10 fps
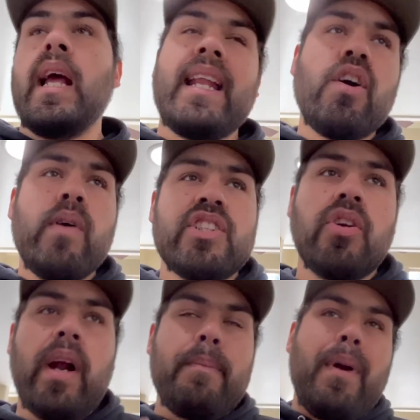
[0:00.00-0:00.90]
Now, quick
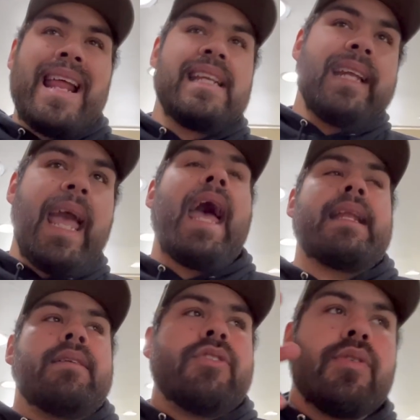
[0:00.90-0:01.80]
story. Brandon
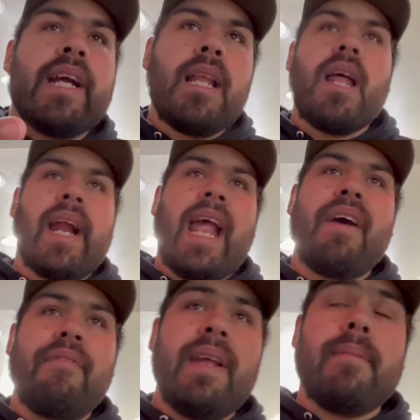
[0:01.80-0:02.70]
can't drink a lot of
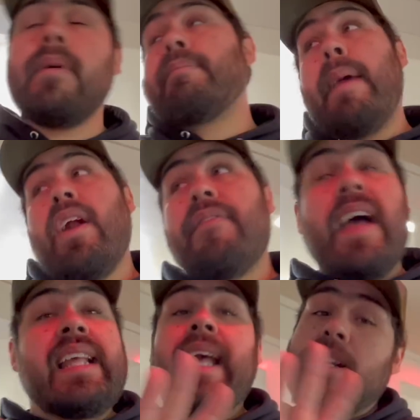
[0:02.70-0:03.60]
caffeine. Matter of
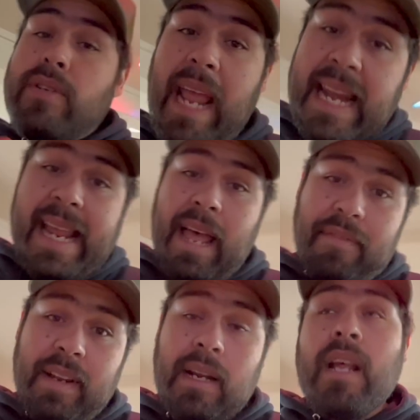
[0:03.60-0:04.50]
fact, he can't drink any
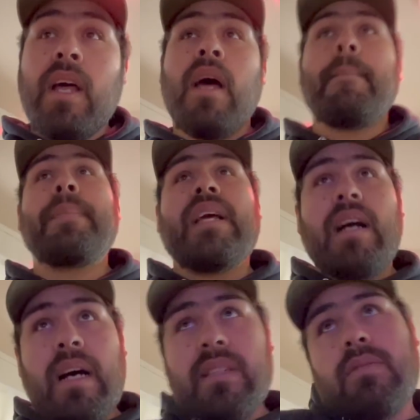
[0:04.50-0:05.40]
caffeine
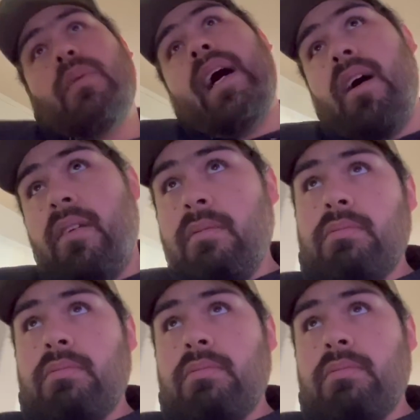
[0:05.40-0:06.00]
because, well,